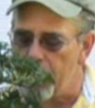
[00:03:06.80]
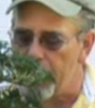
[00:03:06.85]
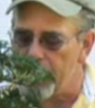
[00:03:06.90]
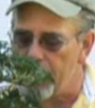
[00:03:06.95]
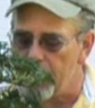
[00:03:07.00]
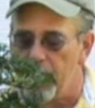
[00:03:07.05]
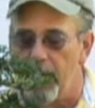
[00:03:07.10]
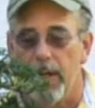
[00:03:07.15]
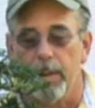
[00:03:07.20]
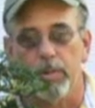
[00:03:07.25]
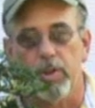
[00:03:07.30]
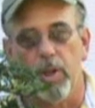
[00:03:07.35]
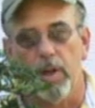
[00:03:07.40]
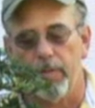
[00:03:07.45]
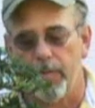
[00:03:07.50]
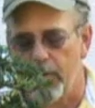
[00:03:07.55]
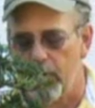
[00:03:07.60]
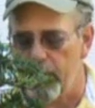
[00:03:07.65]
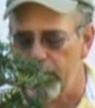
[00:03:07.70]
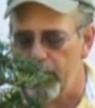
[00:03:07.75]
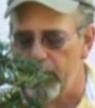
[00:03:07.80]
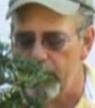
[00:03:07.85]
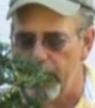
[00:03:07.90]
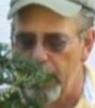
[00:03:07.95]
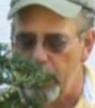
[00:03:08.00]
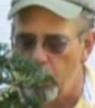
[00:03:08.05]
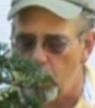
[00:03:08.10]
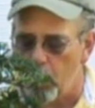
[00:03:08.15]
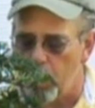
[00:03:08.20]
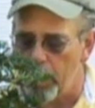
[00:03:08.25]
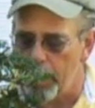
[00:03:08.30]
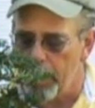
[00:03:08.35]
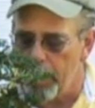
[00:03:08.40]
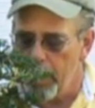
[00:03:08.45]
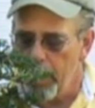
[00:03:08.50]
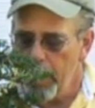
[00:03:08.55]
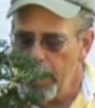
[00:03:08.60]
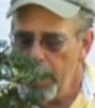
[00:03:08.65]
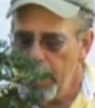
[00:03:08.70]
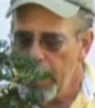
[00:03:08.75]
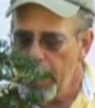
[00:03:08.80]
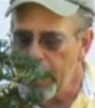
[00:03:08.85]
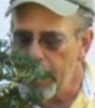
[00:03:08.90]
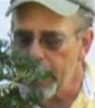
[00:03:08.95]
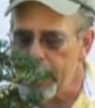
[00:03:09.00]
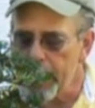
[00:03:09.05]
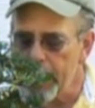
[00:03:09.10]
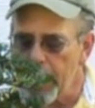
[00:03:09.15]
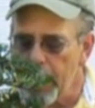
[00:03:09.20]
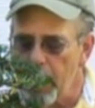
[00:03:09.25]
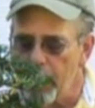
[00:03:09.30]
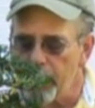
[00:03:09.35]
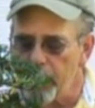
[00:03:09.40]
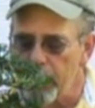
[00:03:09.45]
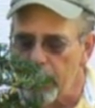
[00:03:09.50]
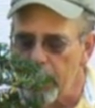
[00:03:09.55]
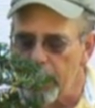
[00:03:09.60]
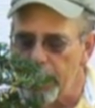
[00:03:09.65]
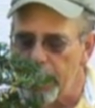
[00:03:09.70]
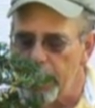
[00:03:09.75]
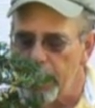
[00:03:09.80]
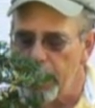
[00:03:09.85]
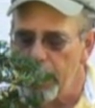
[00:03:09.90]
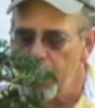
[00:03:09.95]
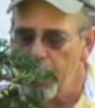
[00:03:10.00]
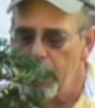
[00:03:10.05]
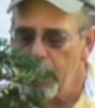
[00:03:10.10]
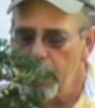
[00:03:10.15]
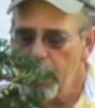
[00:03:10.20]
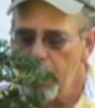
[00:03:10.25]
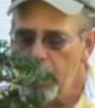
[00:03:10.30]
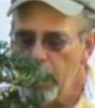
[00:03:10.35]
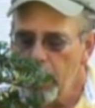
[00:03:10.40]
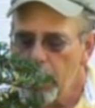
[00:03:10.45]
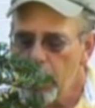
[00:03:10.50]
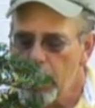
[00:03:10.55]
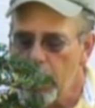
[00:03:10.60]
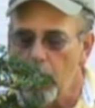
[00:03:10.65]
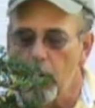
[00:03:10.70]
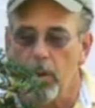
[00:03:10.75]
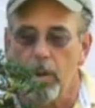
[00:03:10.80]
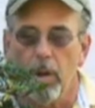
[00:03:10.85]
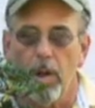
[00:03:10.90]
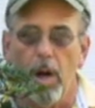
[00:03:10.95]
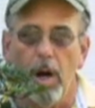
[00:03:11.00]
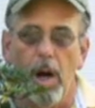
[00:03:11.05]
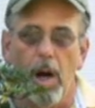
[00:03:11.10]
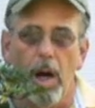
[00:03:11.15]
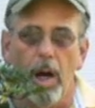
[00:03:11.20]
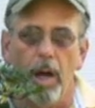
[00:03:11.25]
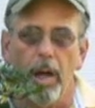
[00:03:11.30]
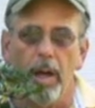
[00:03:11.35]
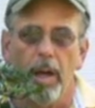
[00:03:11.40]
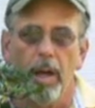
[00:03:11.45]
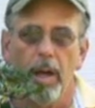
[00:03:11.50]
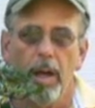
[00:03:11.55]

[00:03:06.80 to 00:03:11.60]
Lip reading: you get the lime sulfur on the deadwood and carefully go along